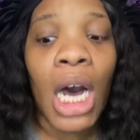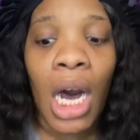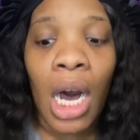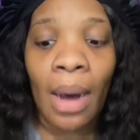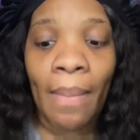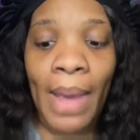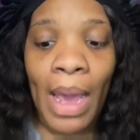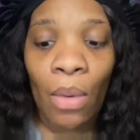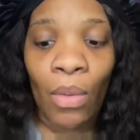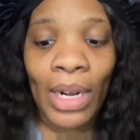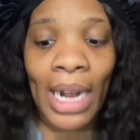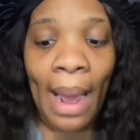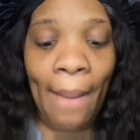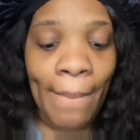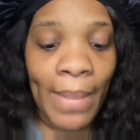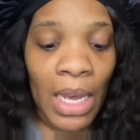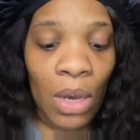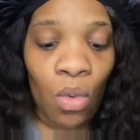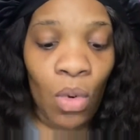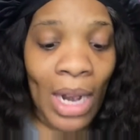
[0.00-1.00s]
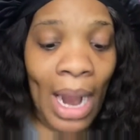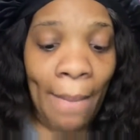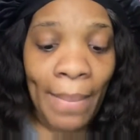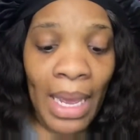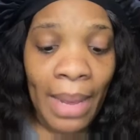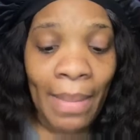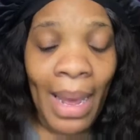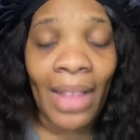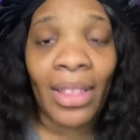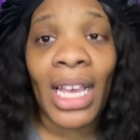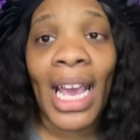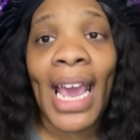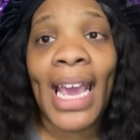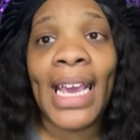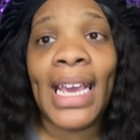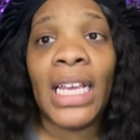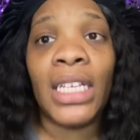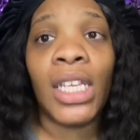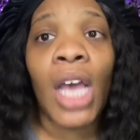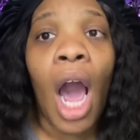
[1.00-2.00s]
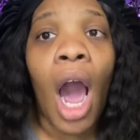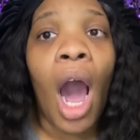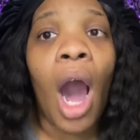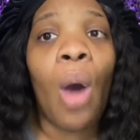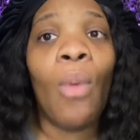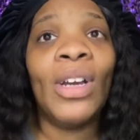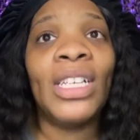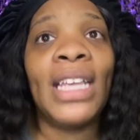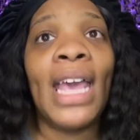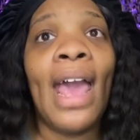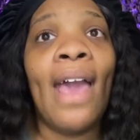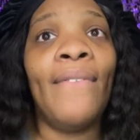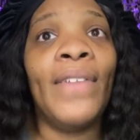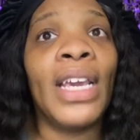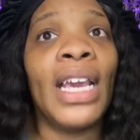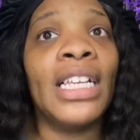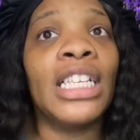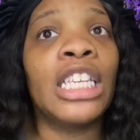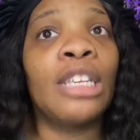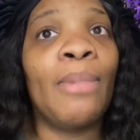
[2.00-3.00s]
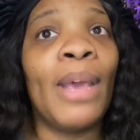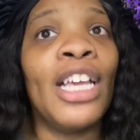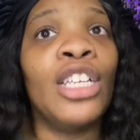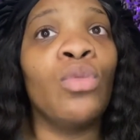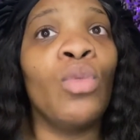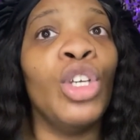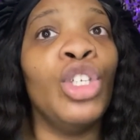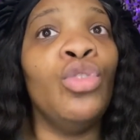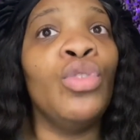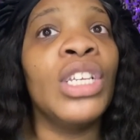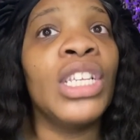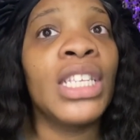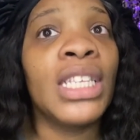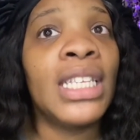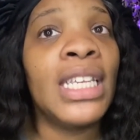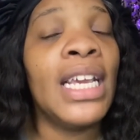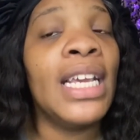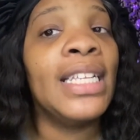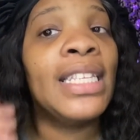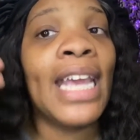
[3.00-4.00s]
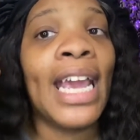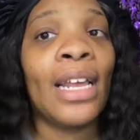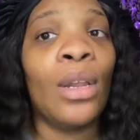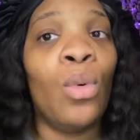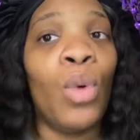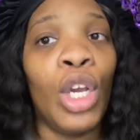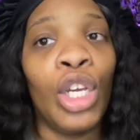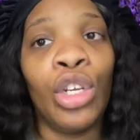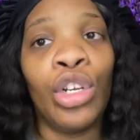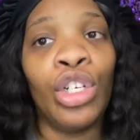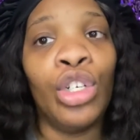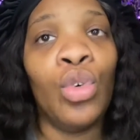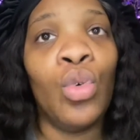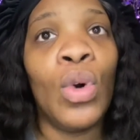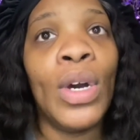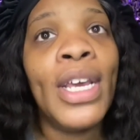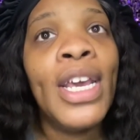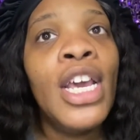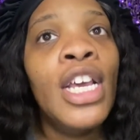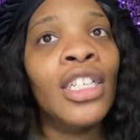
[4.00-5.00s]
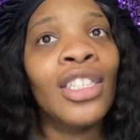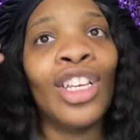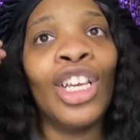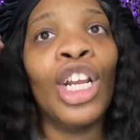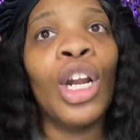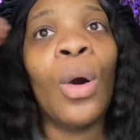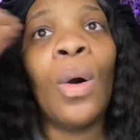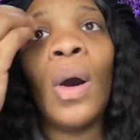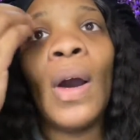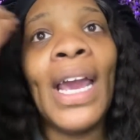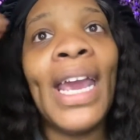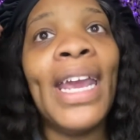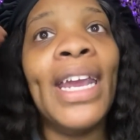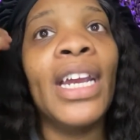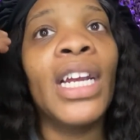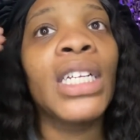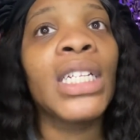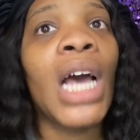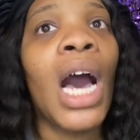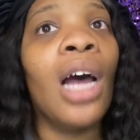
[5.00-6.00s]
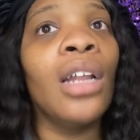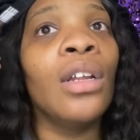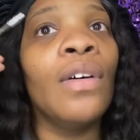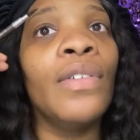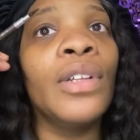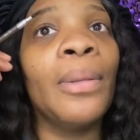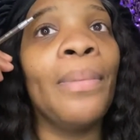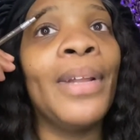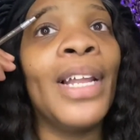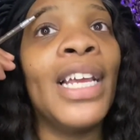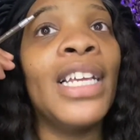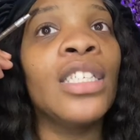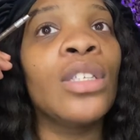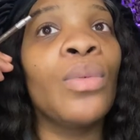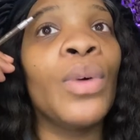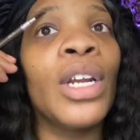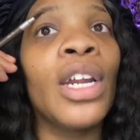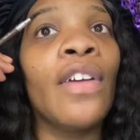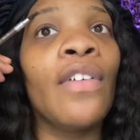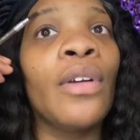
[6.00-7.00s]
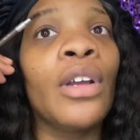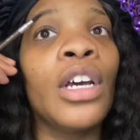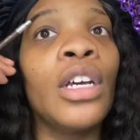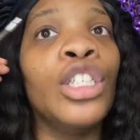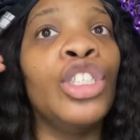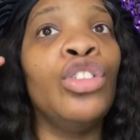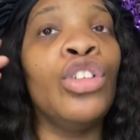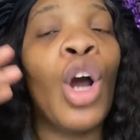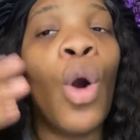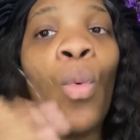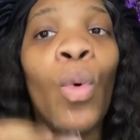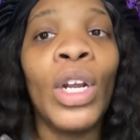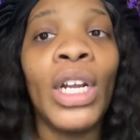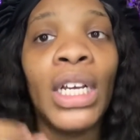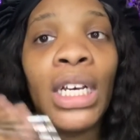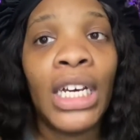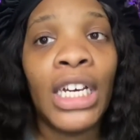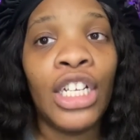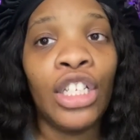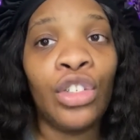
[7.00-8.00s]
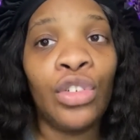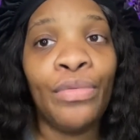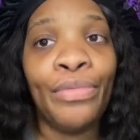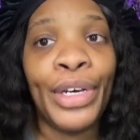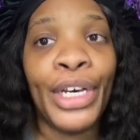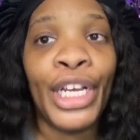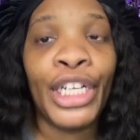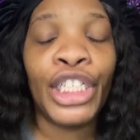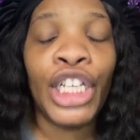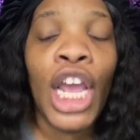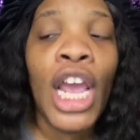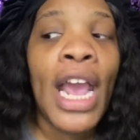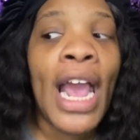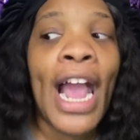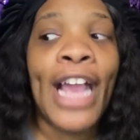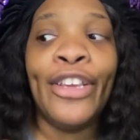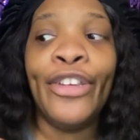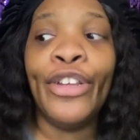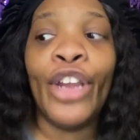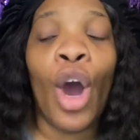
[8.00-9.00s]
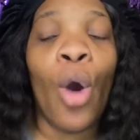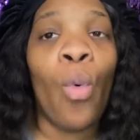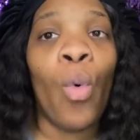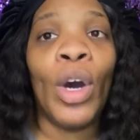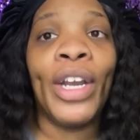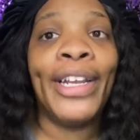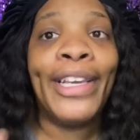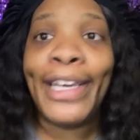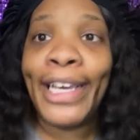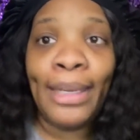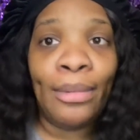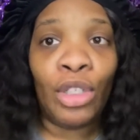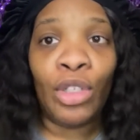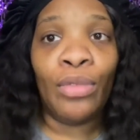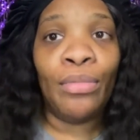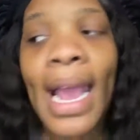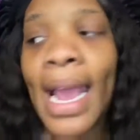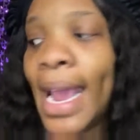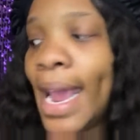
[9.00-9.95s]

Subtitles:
And what I mean by that is always having a space where you can see exactly what you're doing, so you don't want hairs all over the place or whatever, because you don't want to cut too much and you don't want to keep too much.